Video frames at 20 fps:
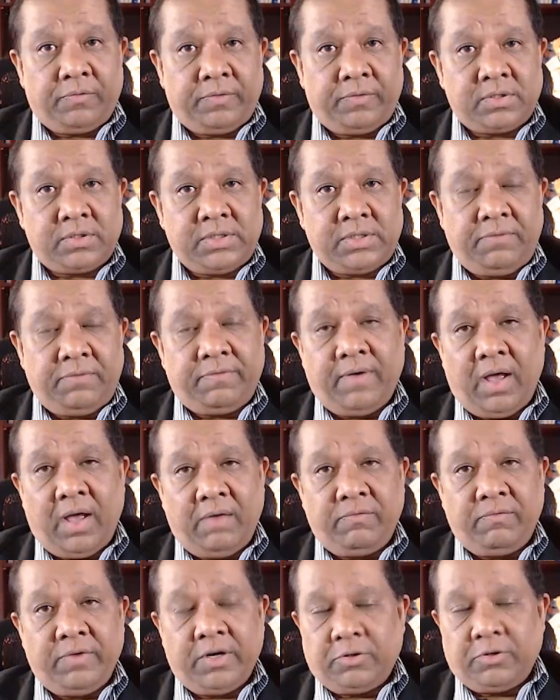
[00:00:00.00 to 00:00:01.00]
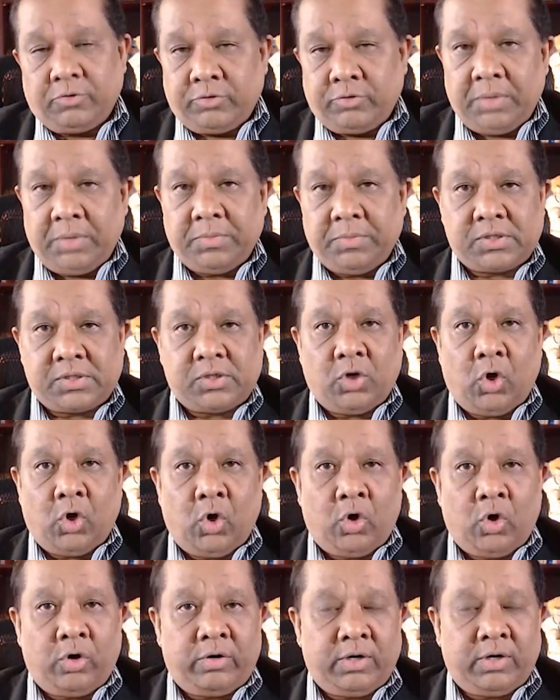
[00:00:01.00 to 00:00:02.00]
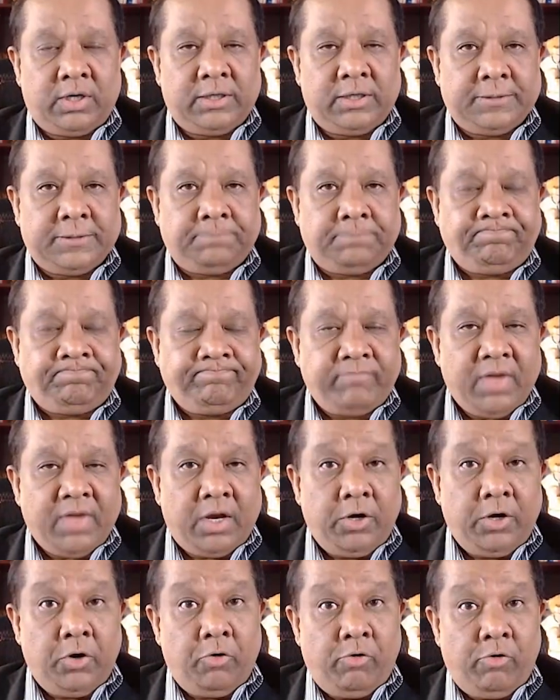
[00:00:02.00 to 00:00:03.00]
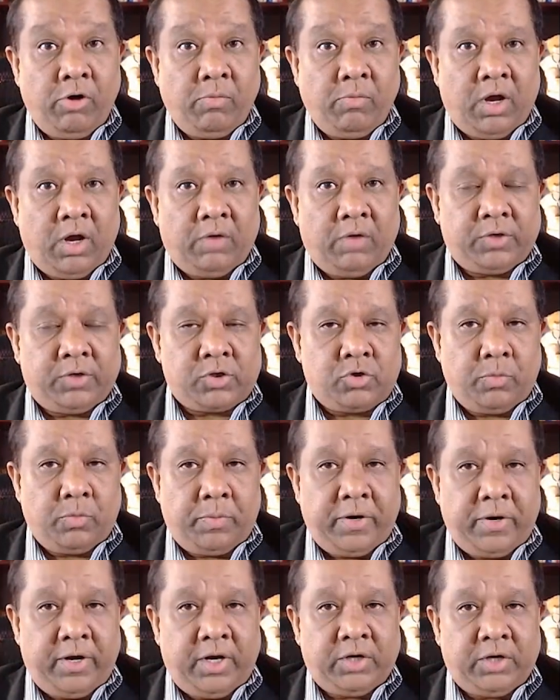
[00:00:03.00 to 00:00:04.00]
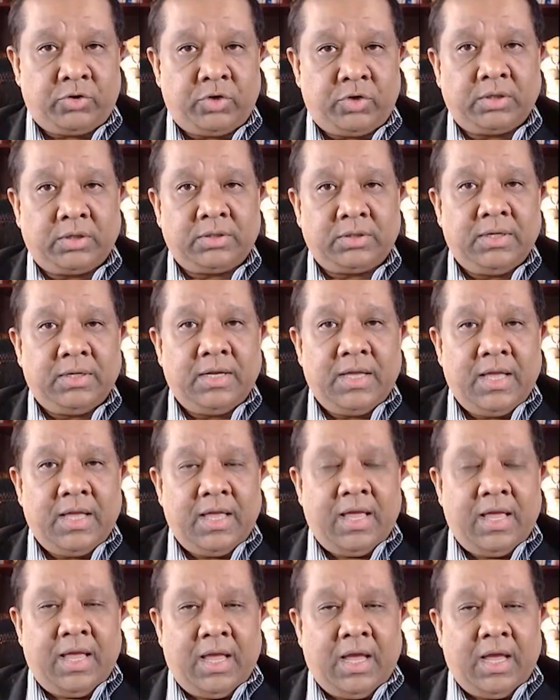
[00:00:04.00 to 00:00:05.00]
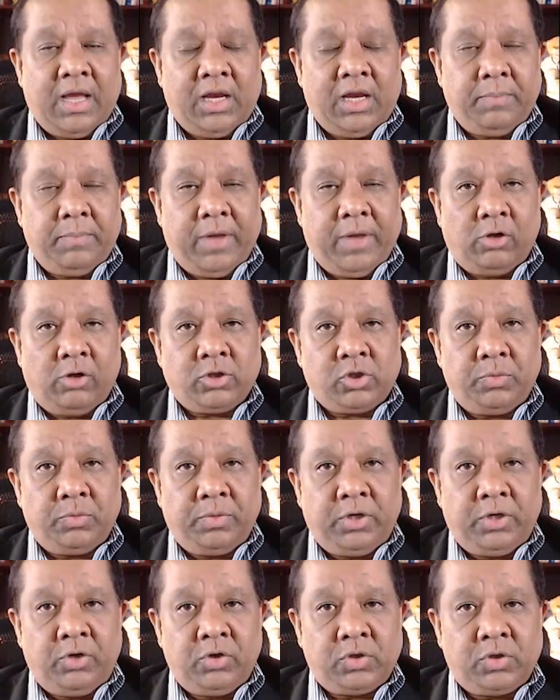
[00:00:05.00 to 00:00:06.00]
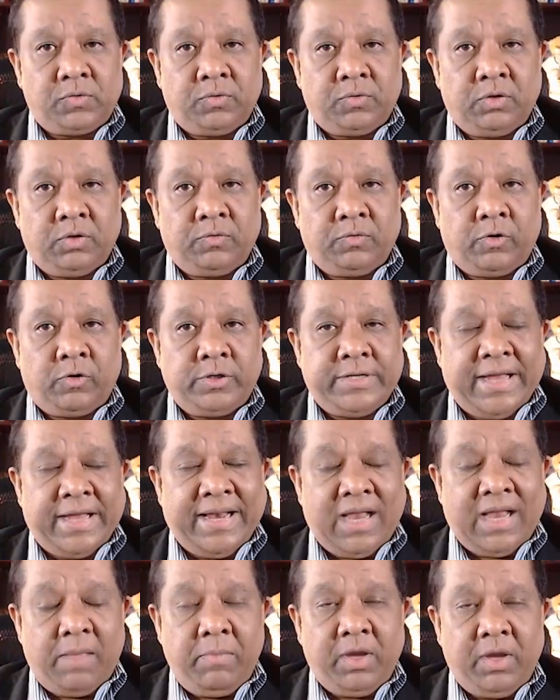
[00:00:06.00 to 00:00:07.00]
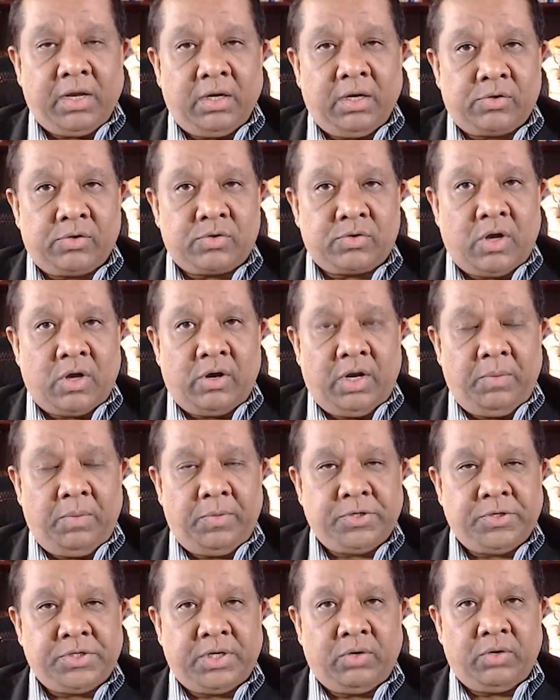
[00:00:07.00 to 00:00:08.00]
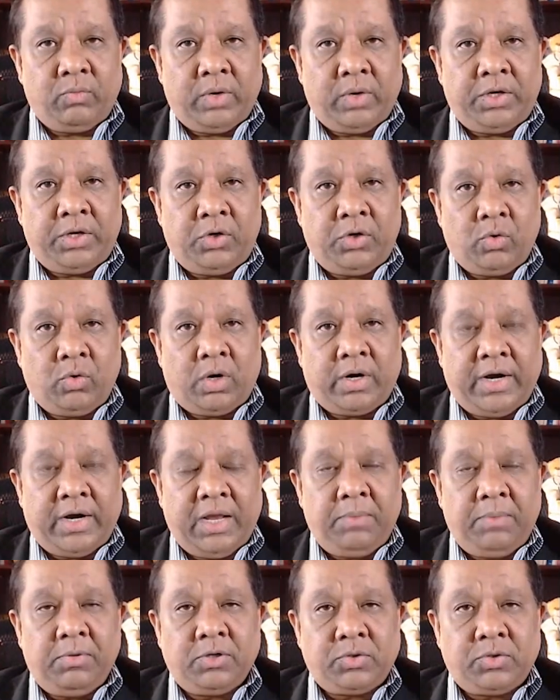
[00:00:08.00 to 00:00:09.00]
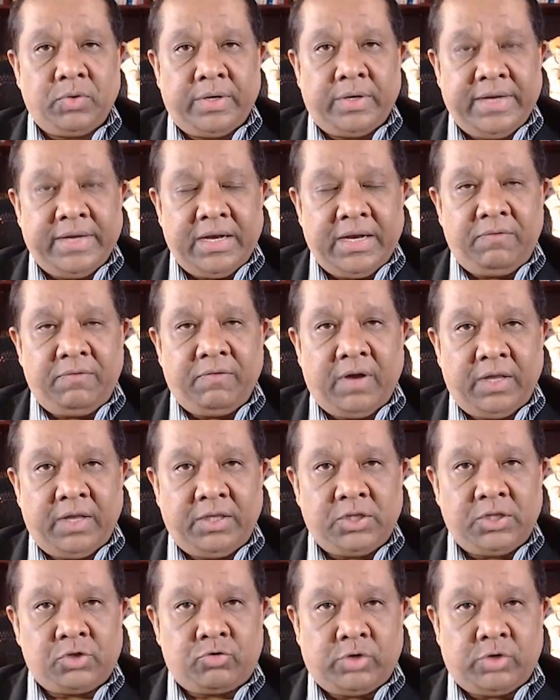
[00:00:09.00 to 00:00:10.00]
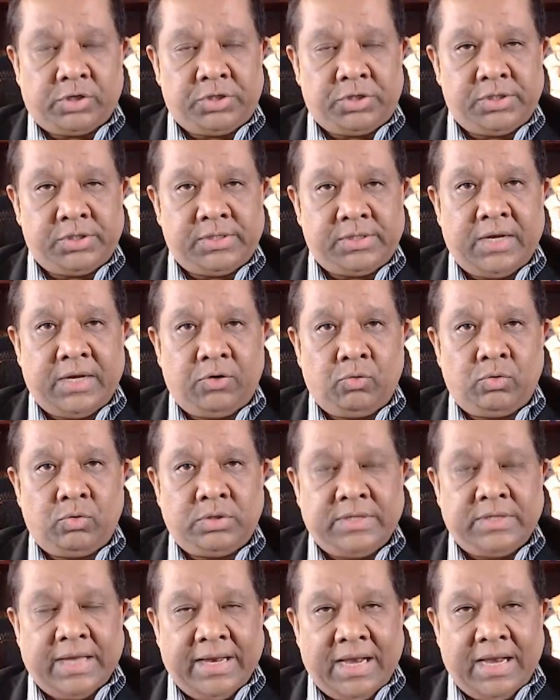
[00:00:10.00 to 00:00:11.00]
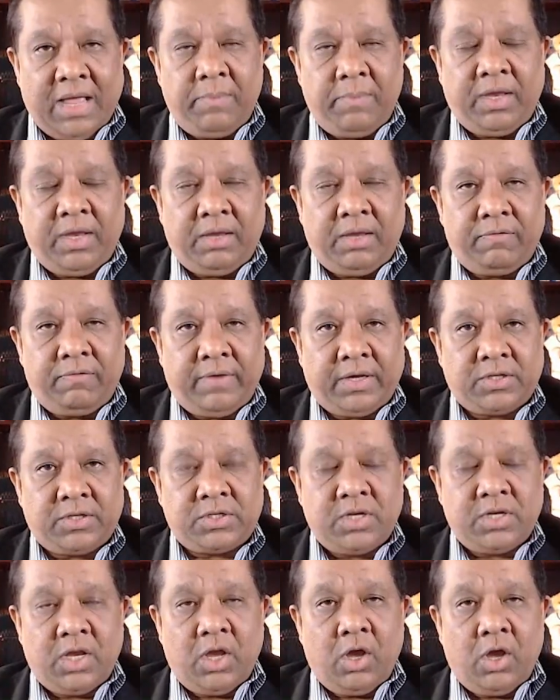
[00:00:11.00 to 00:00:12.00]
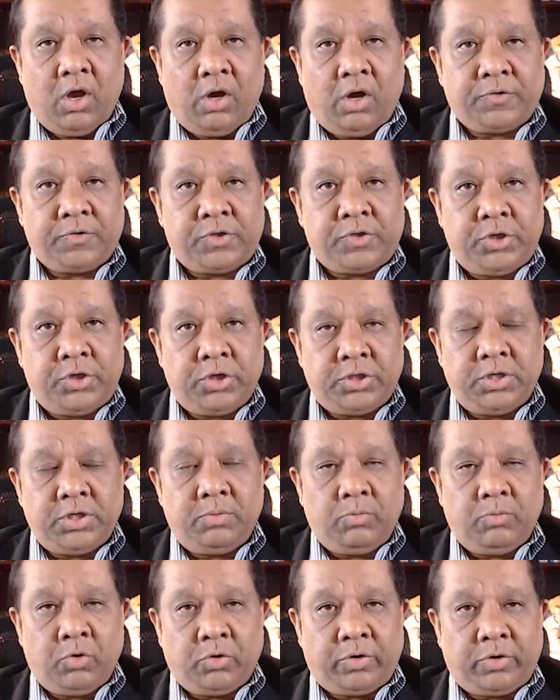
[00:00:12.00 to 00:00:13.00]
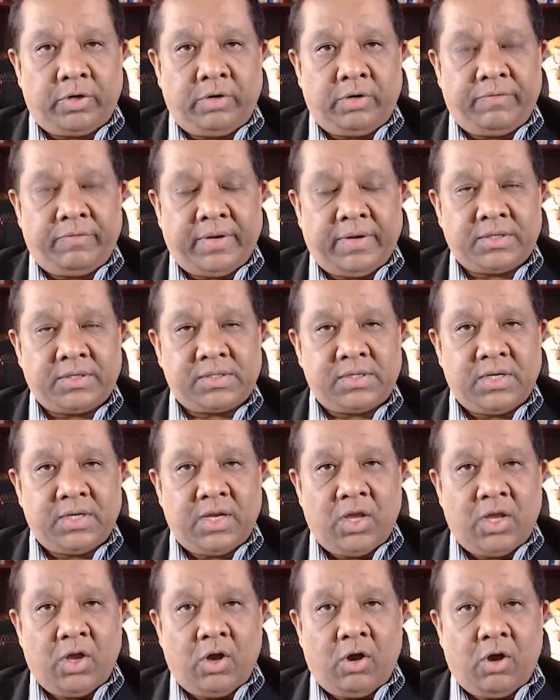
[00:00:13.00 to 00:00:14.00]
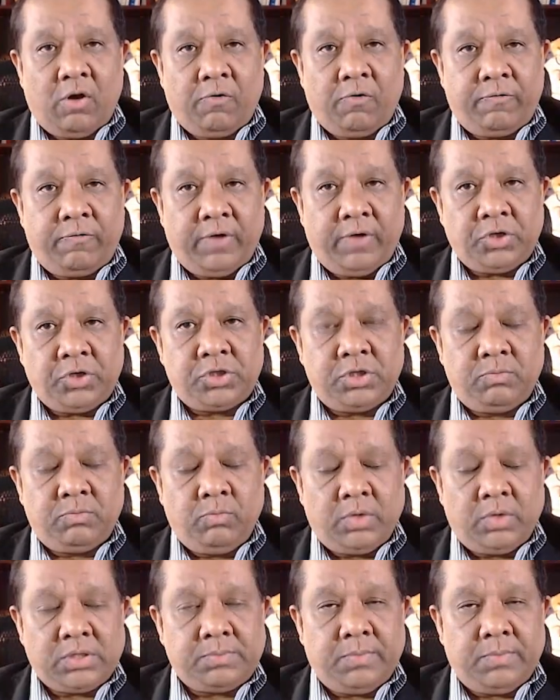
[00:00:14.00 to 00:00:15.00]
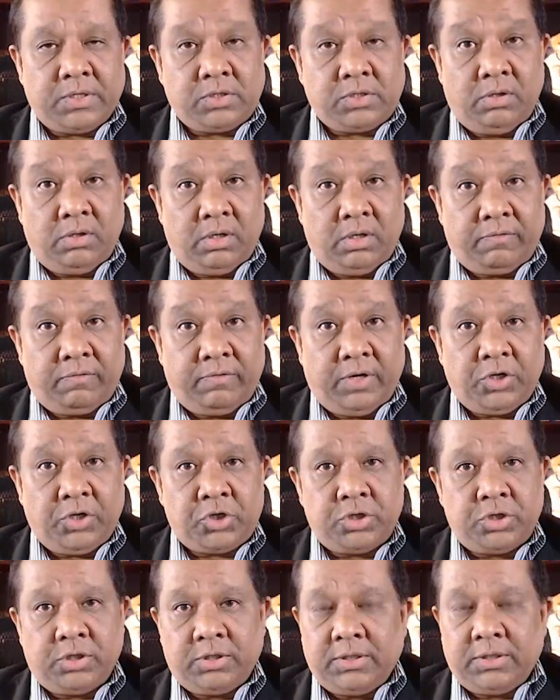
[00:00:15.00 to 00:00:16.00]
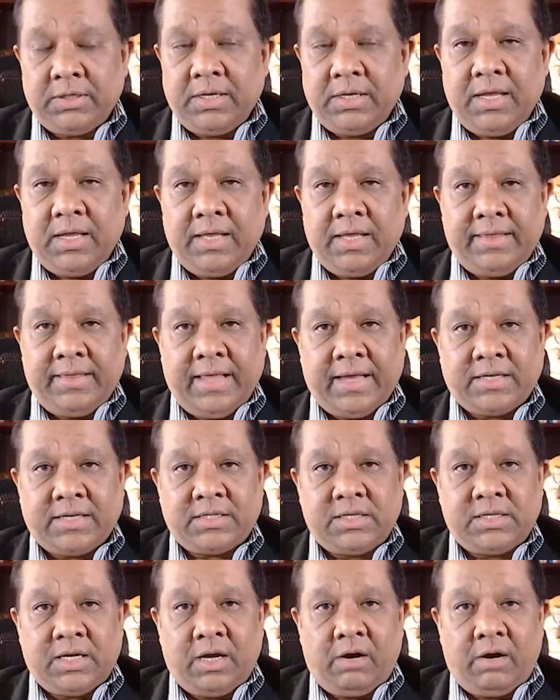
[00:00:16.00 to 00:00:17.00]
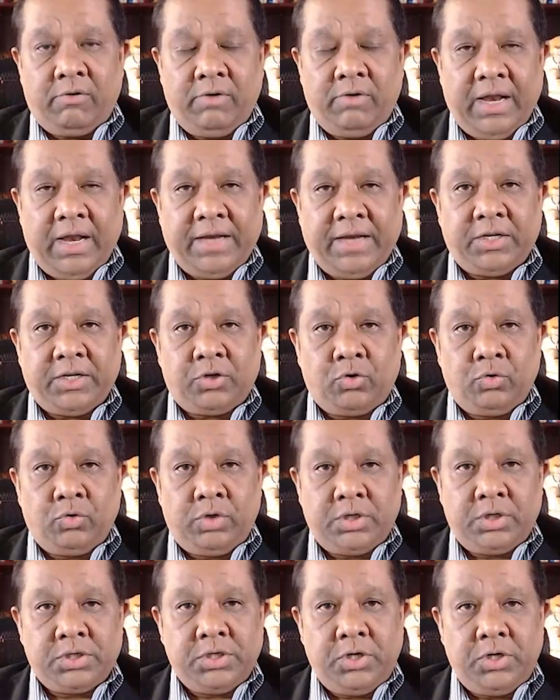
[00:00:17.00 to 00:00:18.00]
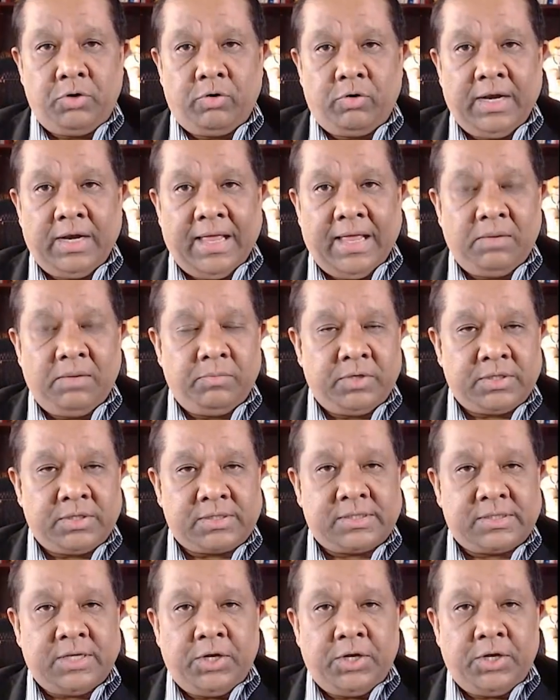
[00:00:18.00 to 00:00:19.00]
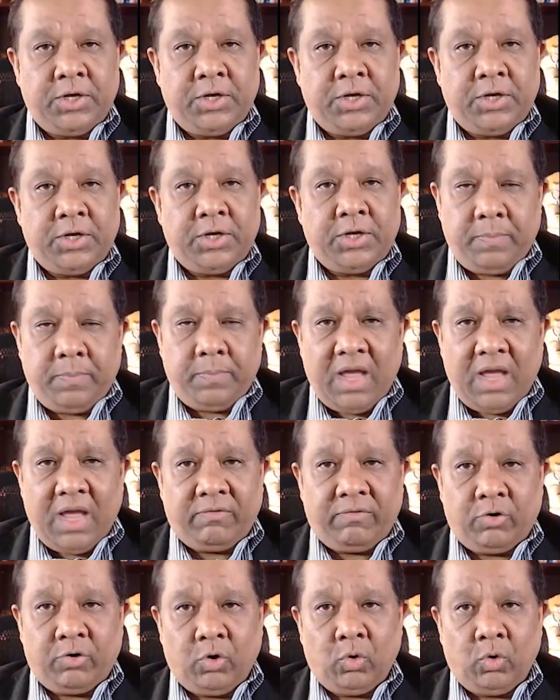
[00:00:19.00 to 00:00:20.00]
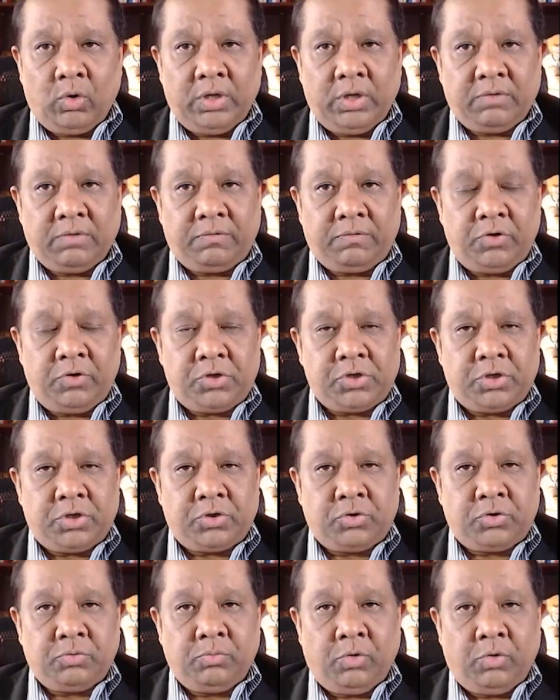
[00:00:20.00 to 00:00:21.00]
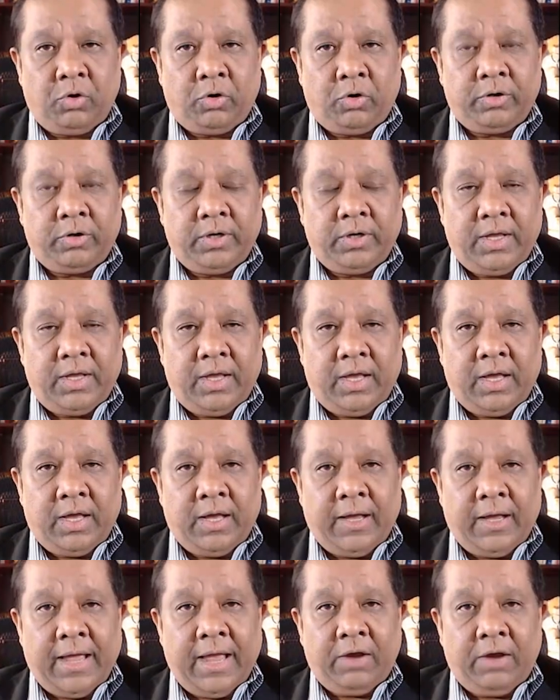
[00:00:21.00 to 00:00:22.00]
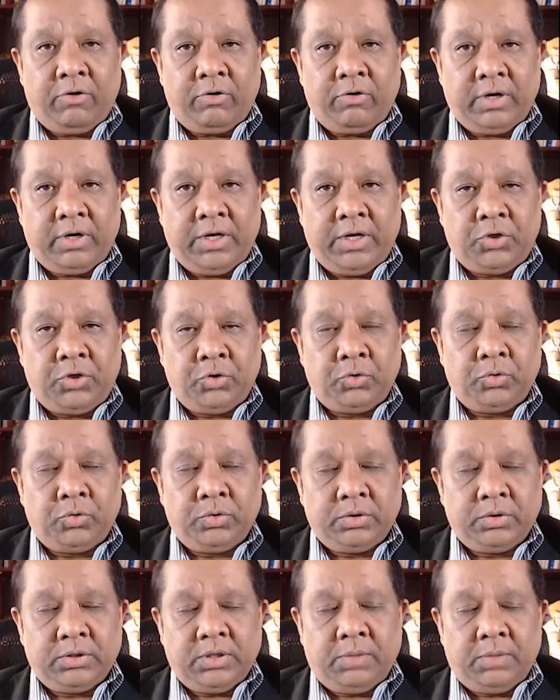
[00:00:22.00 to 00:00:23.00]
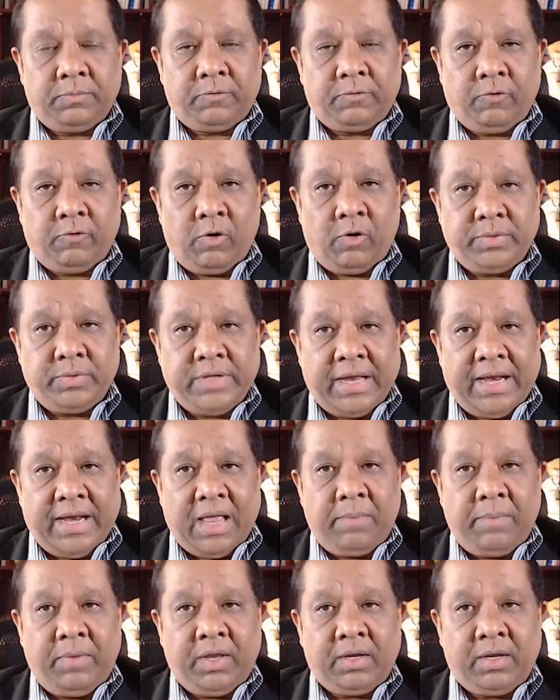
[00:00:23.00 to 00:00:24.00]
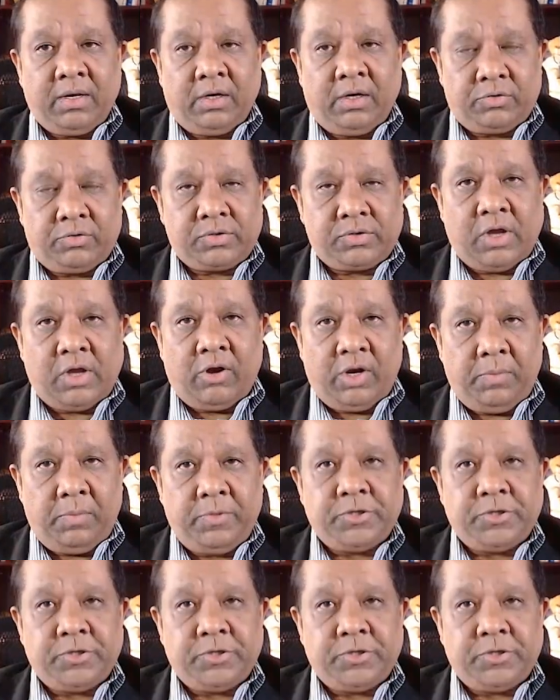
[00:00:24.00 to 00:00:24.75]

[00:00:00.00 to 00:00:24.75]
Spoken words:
of the C5 ventral ramus or a neuroma of the superior trunk. It may also be useful for dynamic ultrasound imaging when you are able to identify these structures and do dynamic effects of certain motor effects of function, muscular function, that are related to these neural elements. So it may have a role in the future to more accurately perform dynamic ultrasound